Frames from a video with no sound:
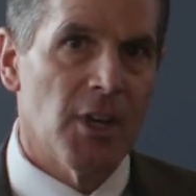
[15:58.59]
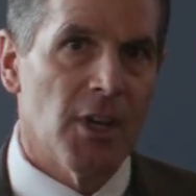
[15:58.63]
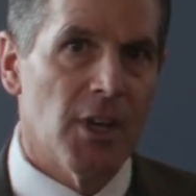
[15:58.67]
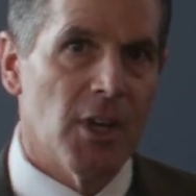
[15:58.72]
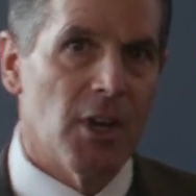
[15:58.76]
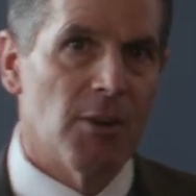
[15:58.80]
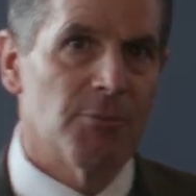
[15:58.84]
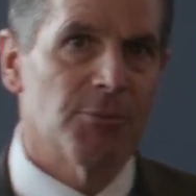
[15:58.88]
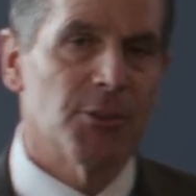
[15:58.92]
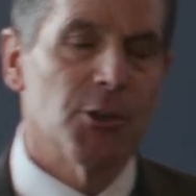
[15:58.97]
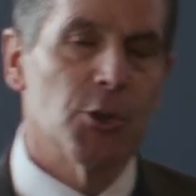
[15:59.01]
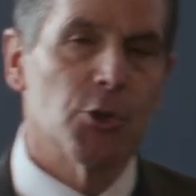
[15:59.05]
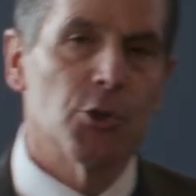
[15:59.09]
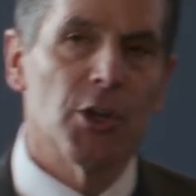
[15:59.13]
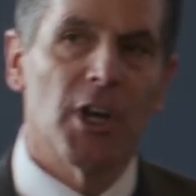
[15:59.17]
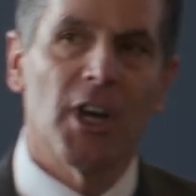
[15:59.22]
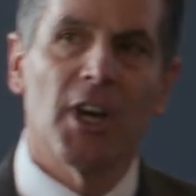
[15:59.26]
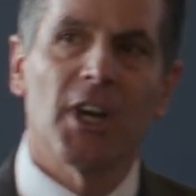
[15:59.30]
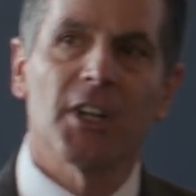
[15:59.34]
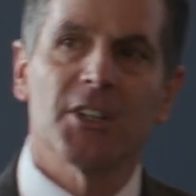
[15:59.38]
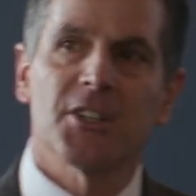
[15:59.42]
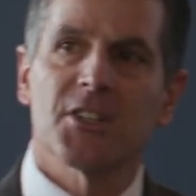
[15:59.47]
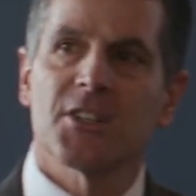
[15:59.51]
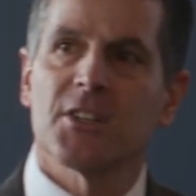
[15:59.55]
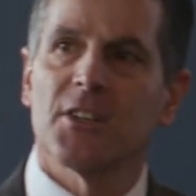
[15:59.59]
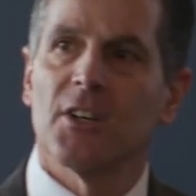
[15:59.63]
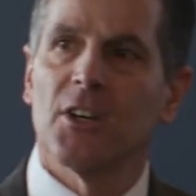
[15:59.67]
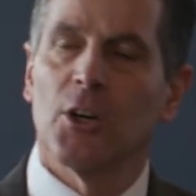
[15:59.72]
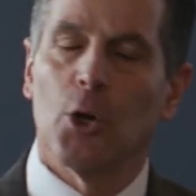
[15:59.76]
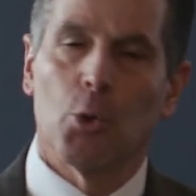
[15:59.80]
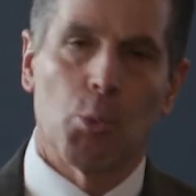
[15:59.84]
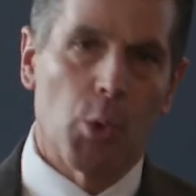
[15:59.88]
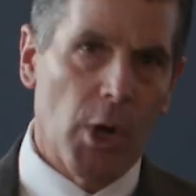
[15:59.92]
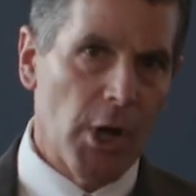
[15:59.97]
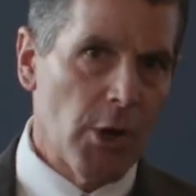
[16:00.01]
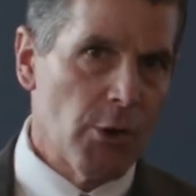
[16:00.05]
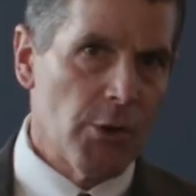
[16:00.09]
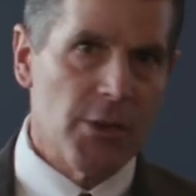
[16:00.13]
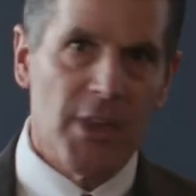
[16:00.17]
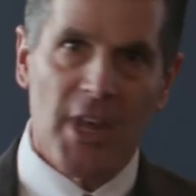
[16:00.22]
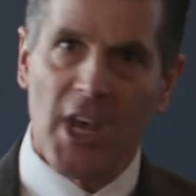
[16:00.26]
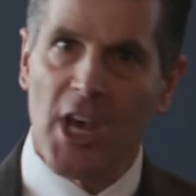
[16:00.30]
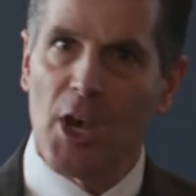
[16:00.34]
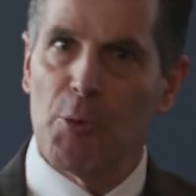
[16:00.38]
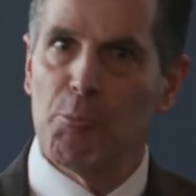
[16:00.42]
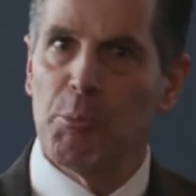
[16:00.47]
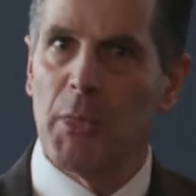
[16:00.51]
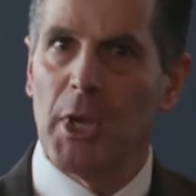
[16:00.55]
If you're not aware of
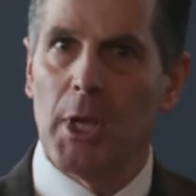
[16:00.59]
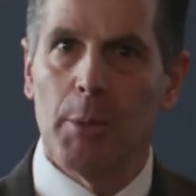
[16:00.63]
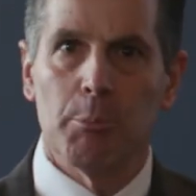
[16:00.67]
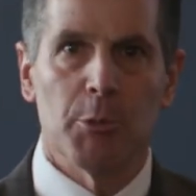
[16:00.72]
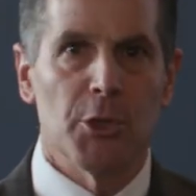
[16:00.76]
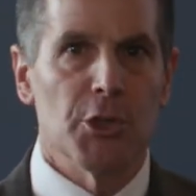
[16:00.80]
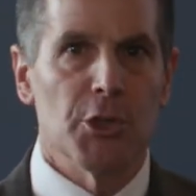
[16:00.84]
that, maybe